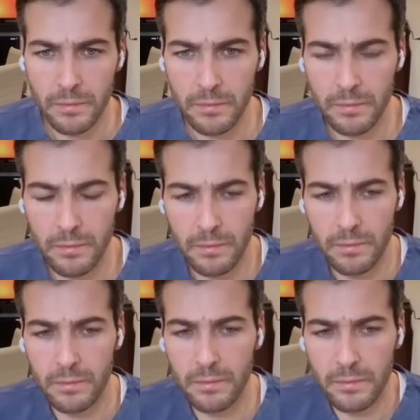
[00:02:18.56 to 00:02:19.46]

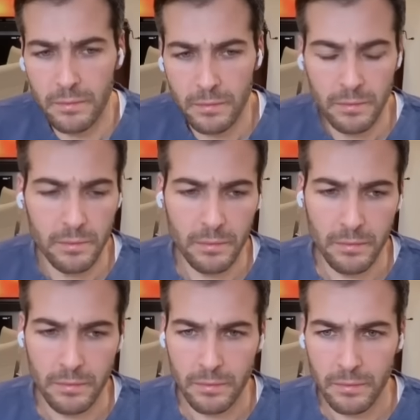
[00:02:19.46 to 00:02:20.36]

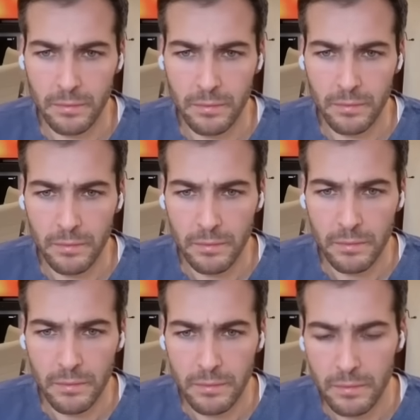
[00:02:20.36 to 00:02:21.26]

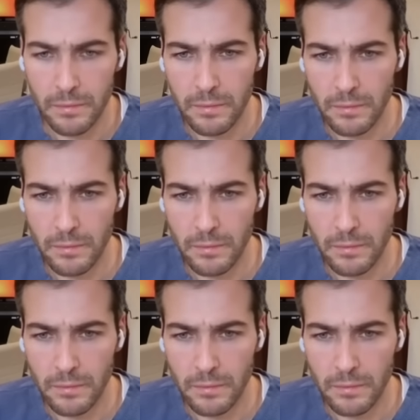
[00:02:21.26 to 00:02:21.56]
[no speech]